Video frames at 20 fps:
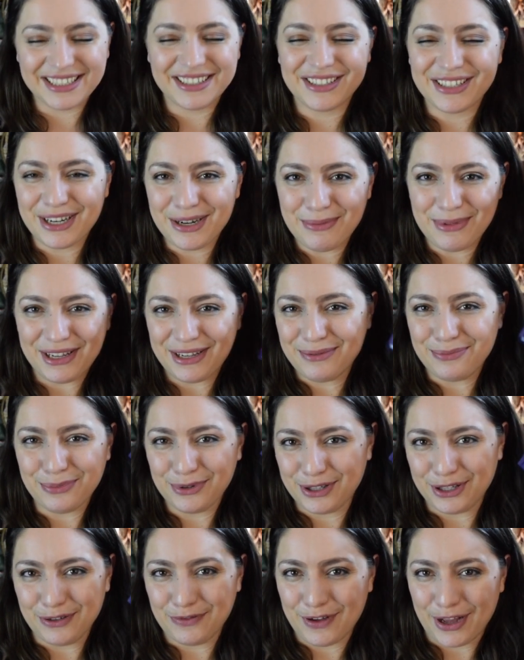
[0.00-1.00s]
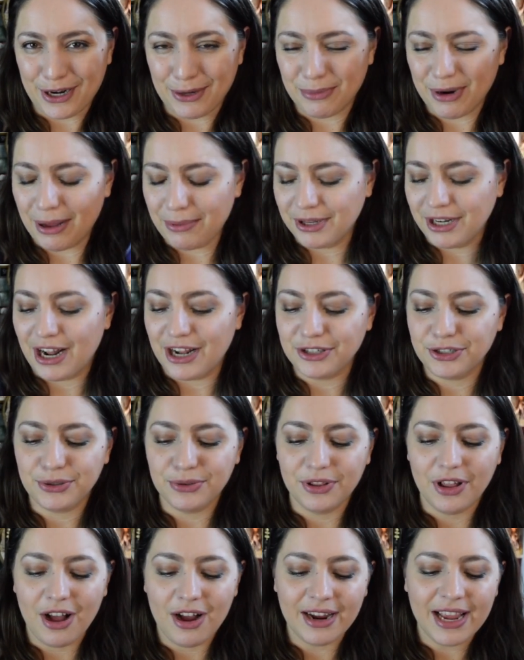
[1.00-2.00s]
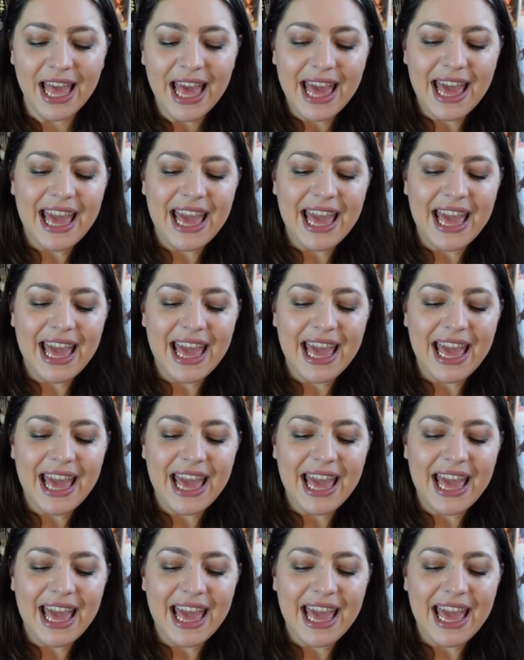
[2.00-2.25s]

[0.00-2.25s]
It's gonna be really fun and probably not too long.